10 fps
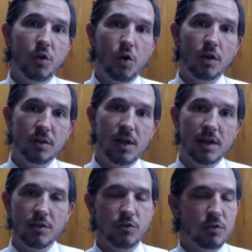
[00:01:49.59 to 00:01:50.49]

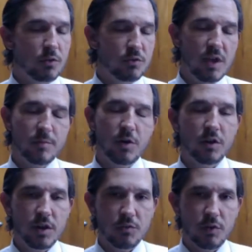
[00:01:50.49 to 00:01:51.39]
online using those same
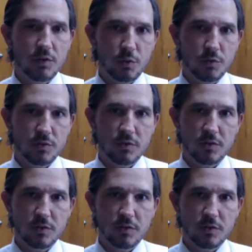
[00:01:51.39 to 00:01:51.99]
online resources